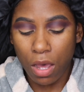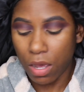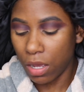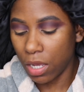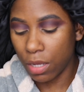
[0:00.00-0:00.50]

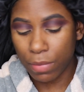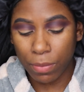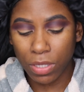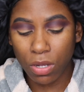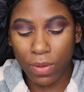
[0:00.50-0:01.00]
I'm
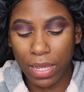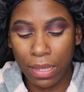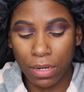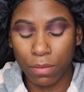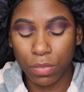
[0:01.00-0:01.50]
going to go
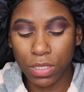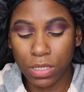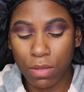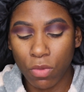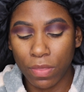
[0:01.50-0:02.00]
ahead and put
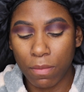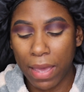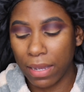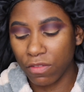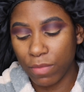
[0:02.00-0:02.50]
some on the
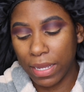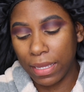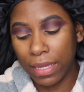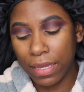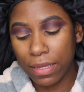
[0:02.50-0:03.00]
back of my
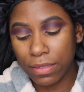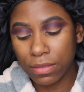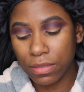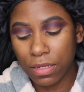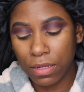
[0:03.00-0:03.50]

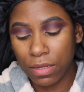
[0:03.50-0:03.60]
hand.